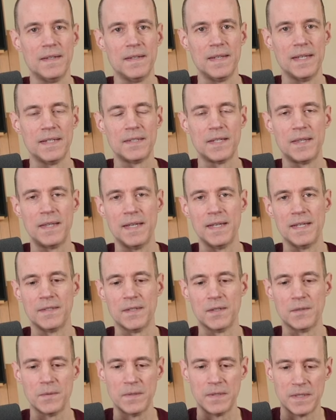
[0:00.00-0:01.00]
That's the thing
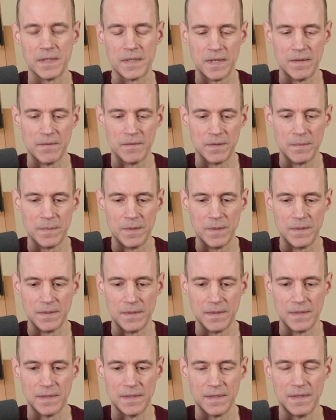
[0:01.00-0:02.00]
is it's really
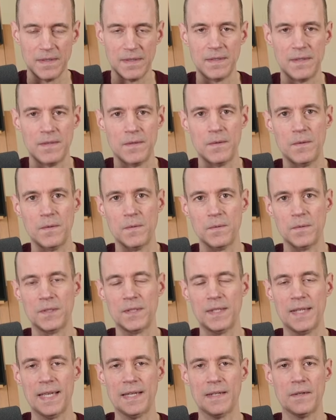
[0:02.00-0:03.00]
uncomfortable to
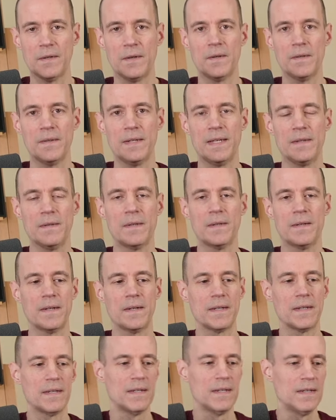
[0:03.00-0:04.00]
stand all day
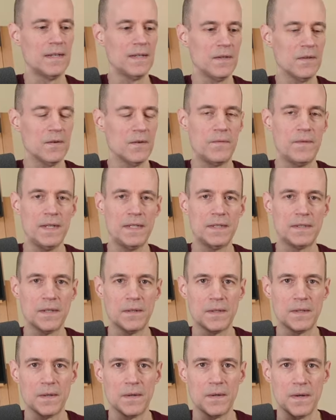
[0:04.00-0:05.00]
long. Your feet
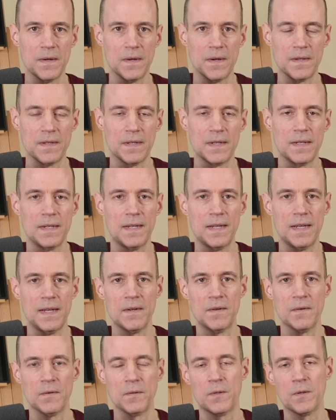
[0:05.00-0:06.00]
start to hurt
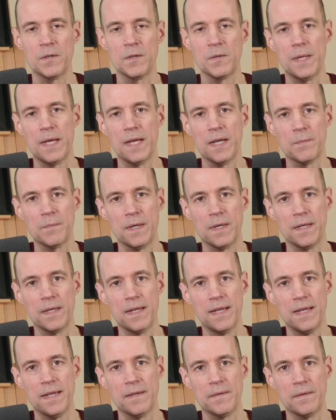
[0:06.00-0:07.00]
and your lower back
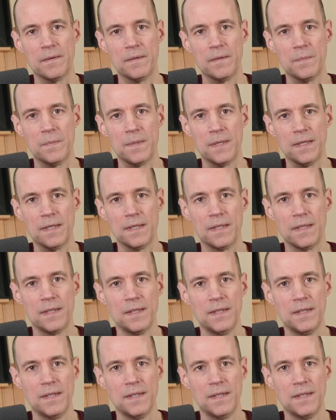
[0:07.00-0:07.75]
might ache a little bit.